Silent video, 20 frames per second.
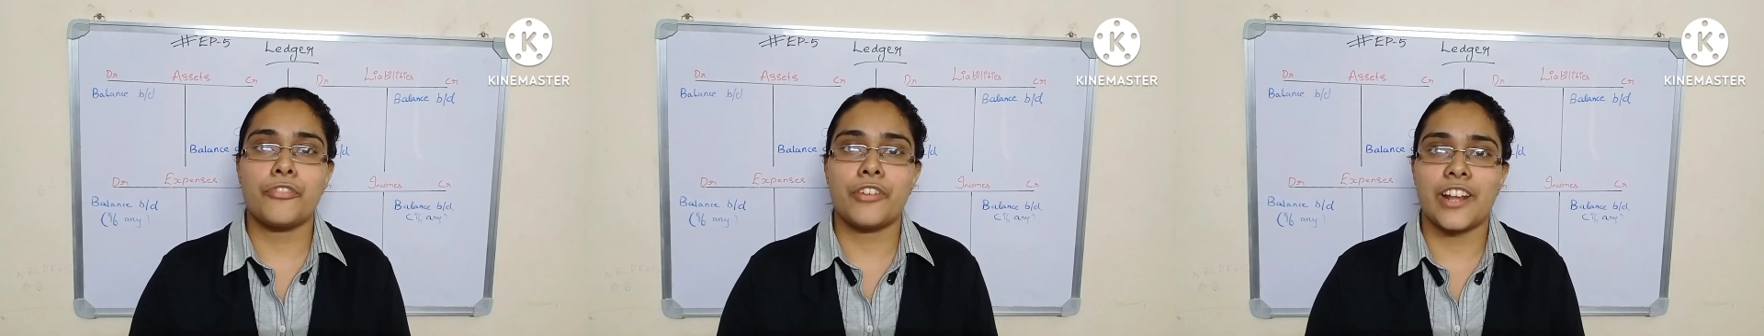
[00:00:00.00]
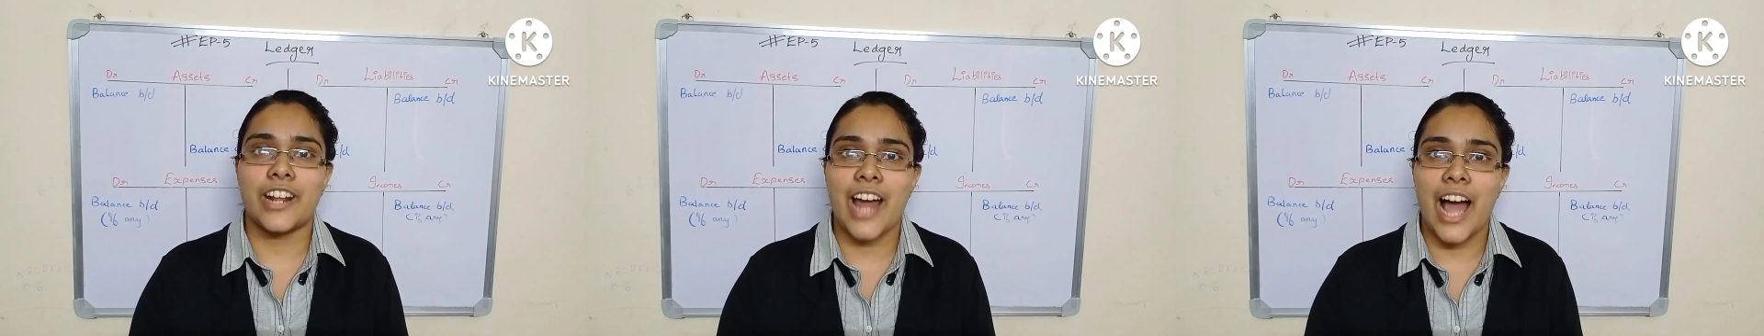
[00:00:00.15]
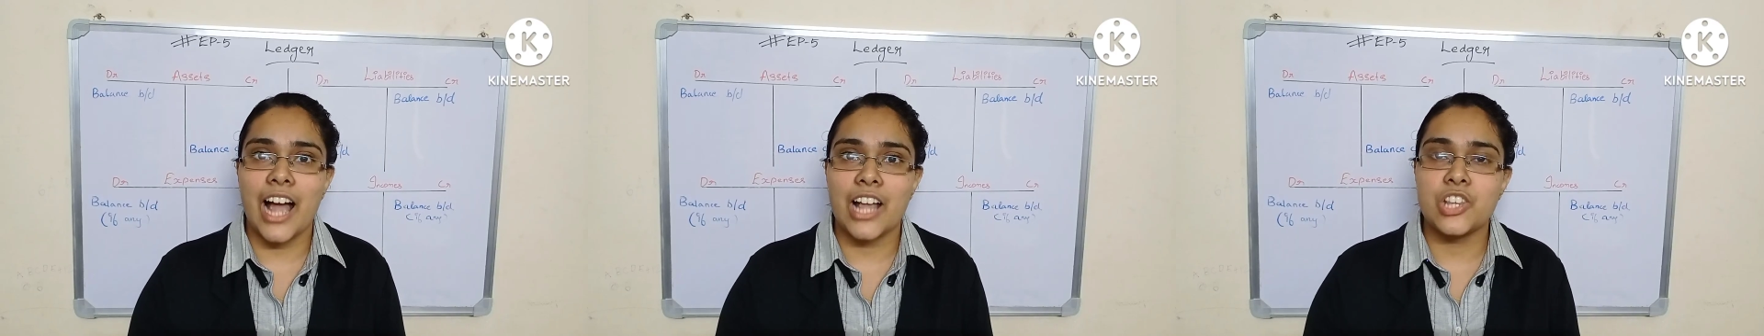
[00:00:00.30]

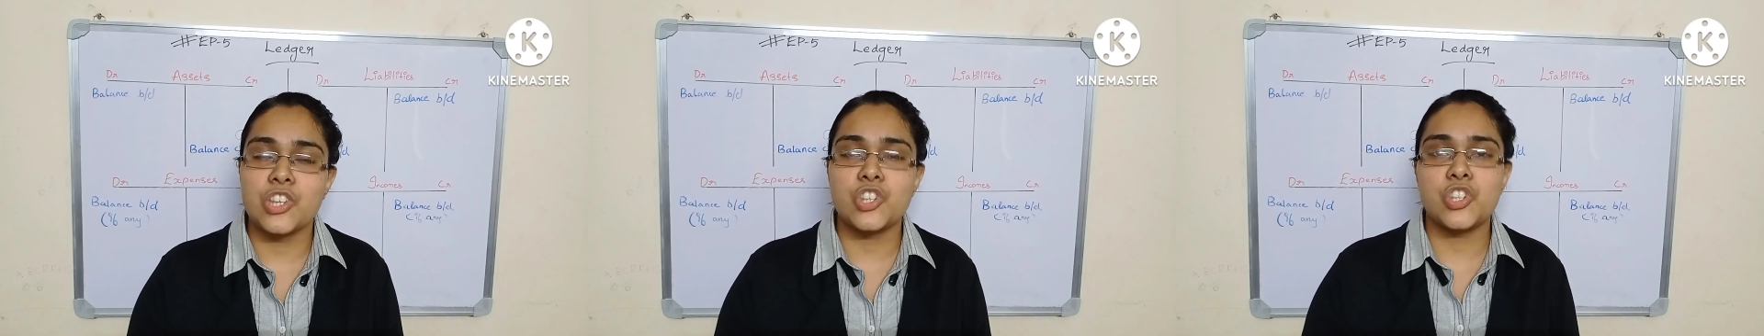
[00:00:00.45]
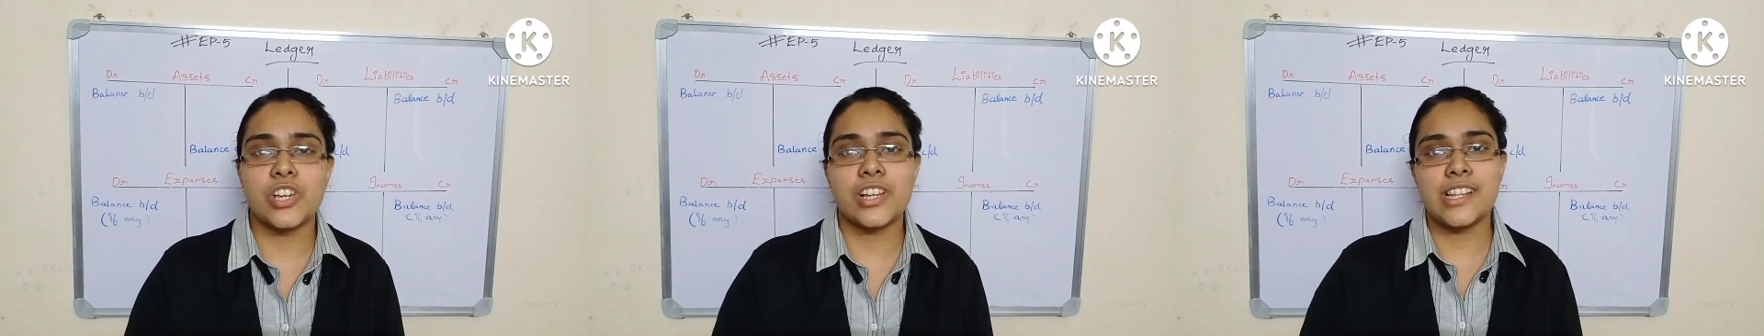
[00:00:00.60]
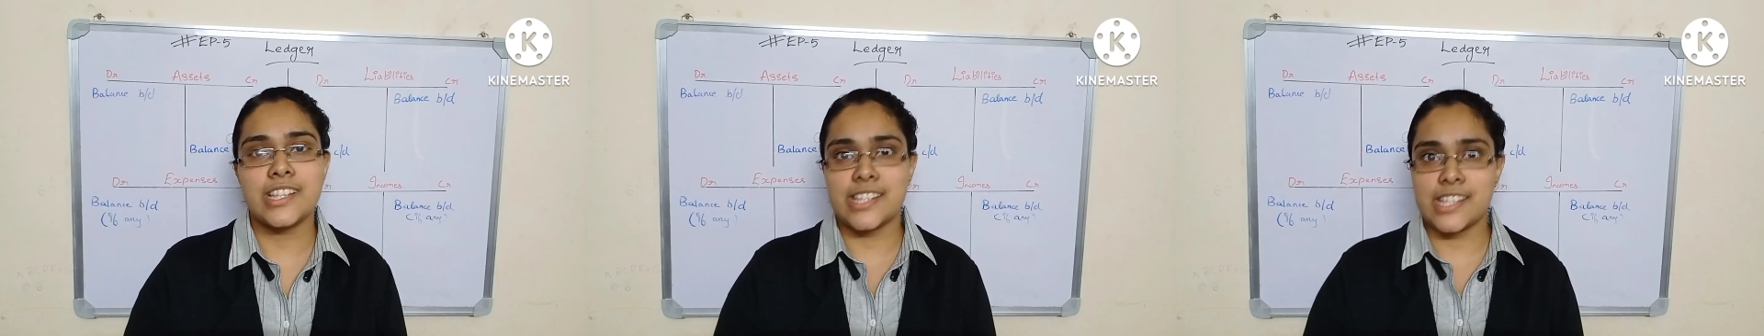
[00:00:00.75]

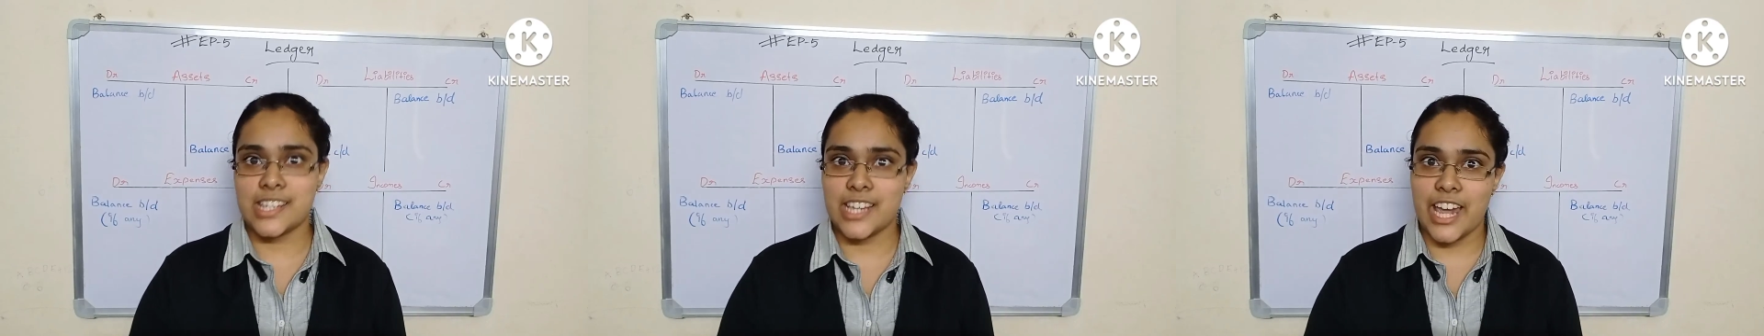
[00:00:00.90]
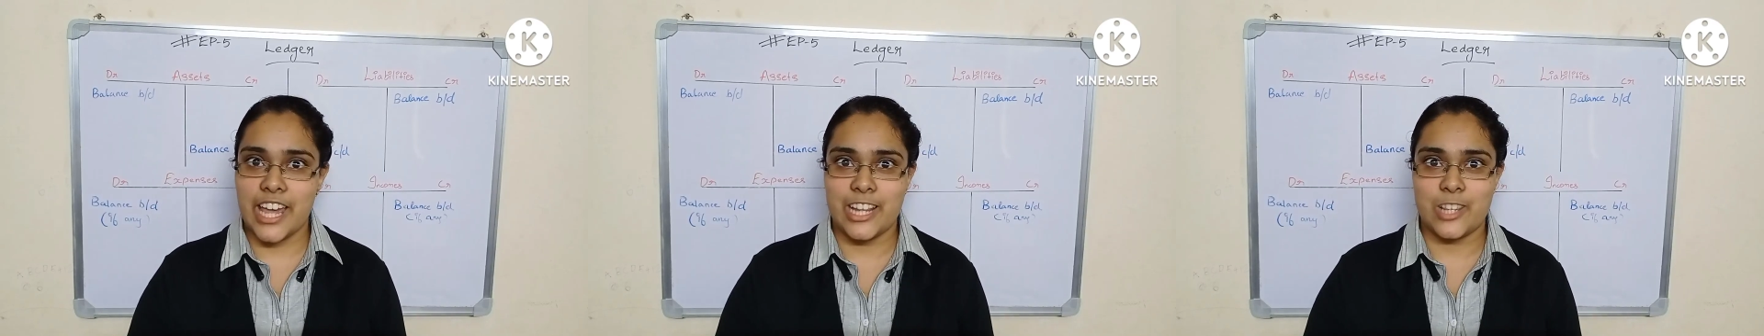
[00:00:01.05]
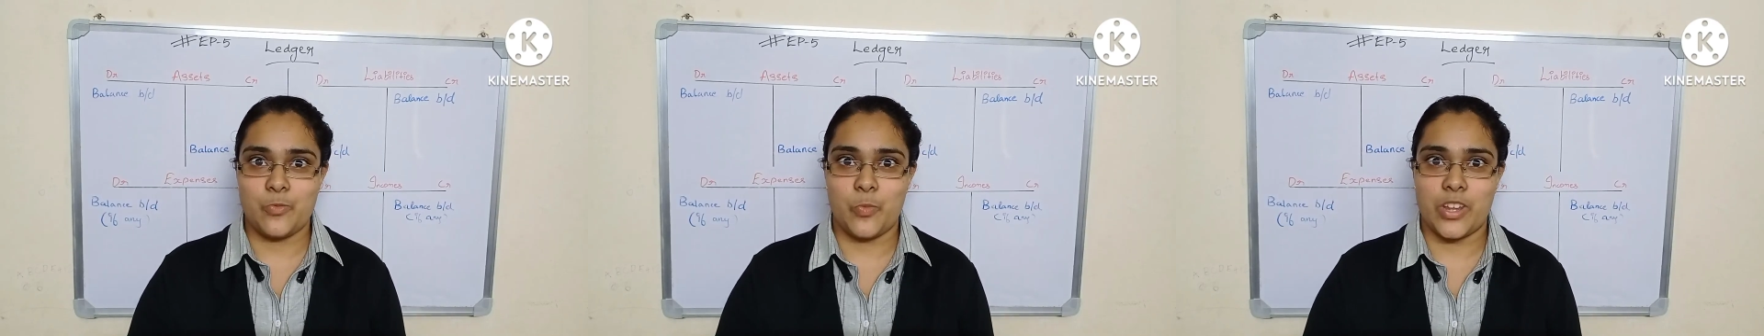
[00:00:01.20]
financial
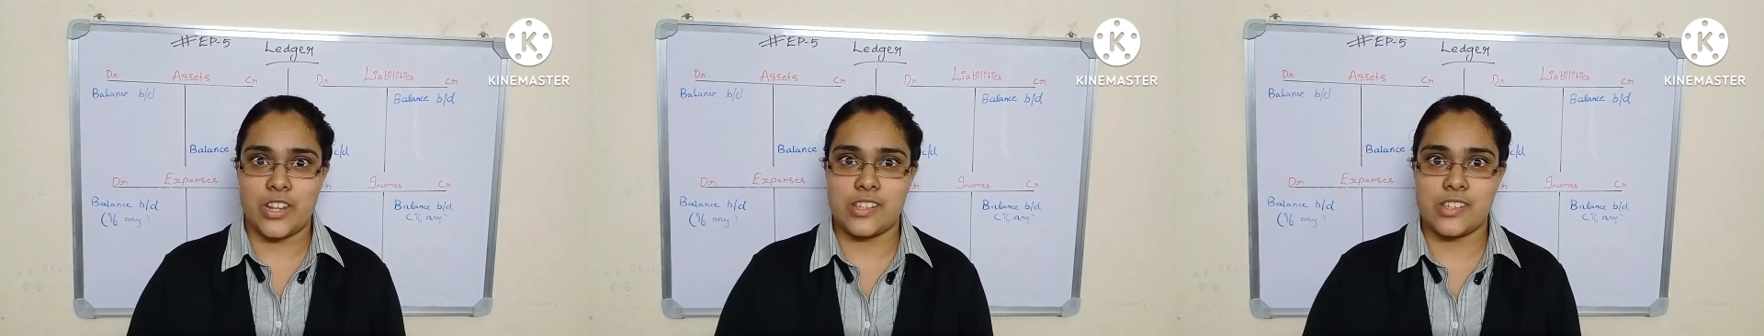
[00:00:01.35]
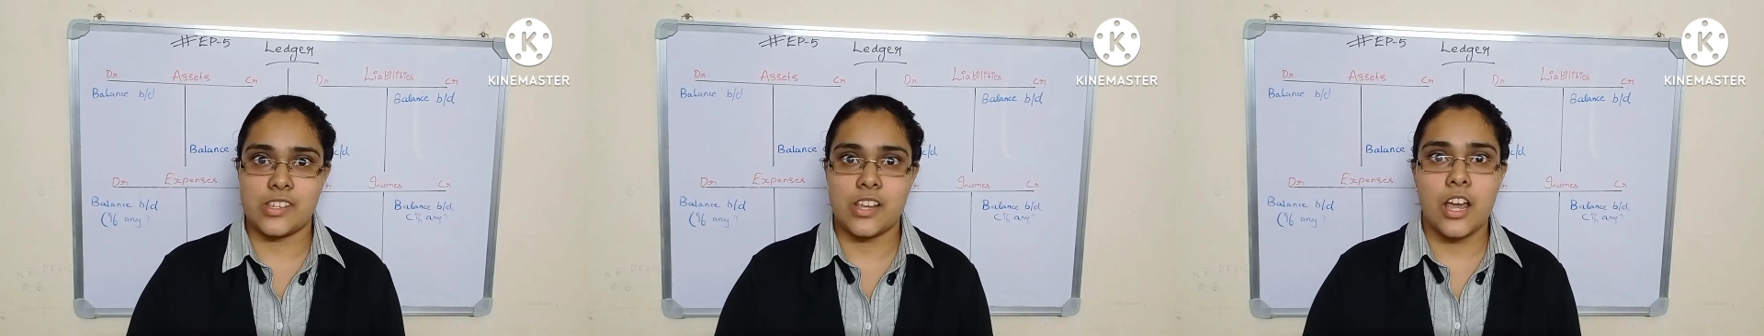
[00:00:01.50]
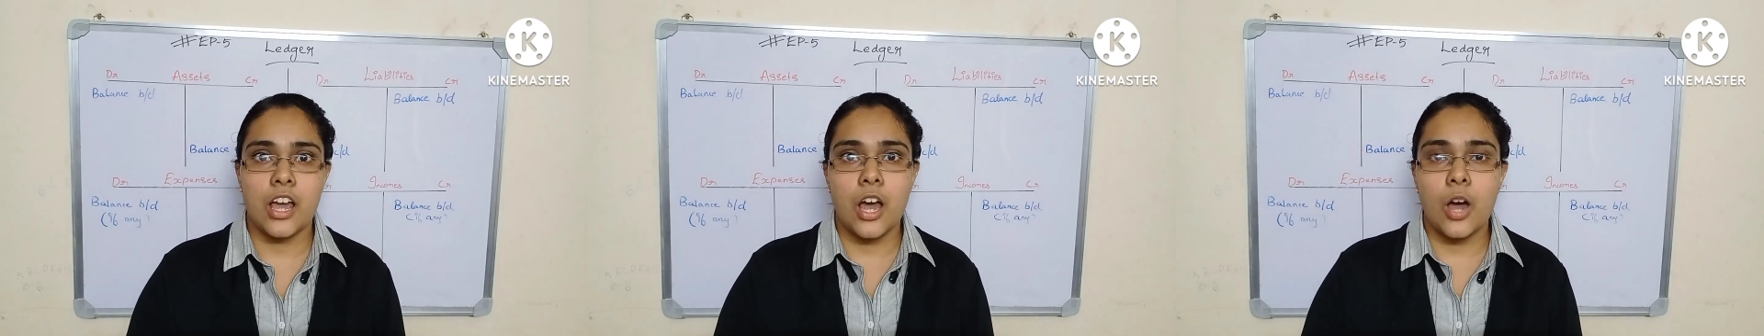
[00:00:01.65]

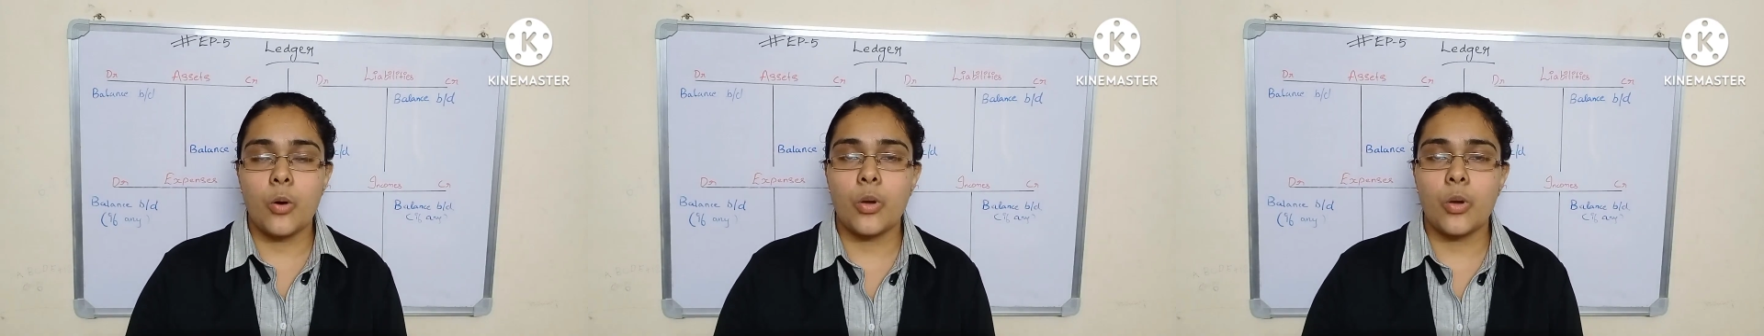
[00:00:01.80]
statements.